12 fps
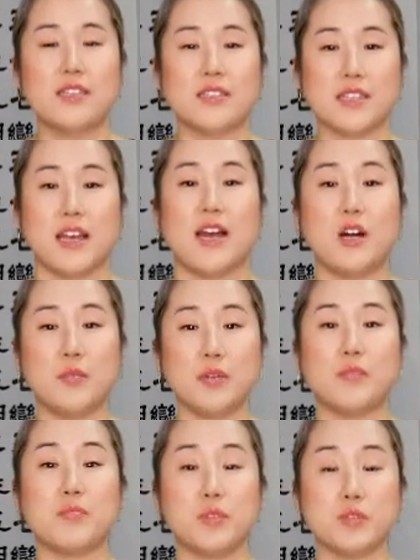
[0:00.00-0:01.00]
to help
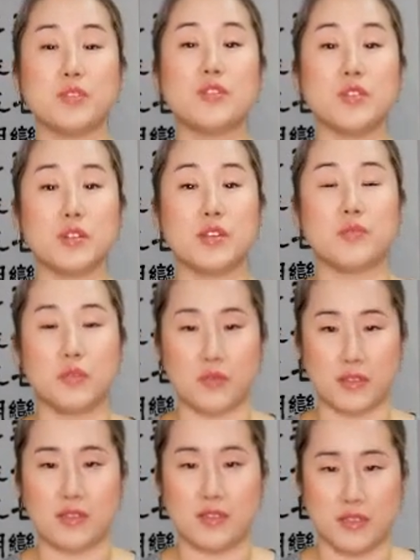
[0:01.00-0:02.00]
boost your immune
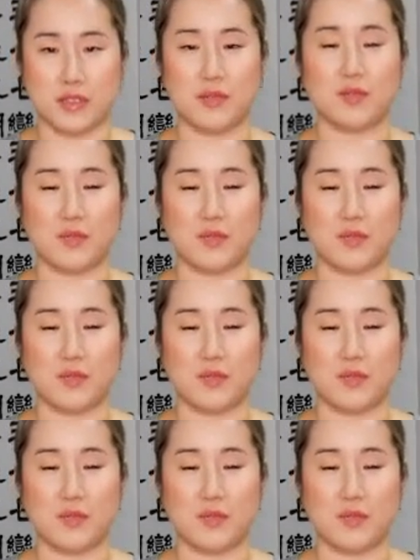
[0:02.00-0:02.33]
system.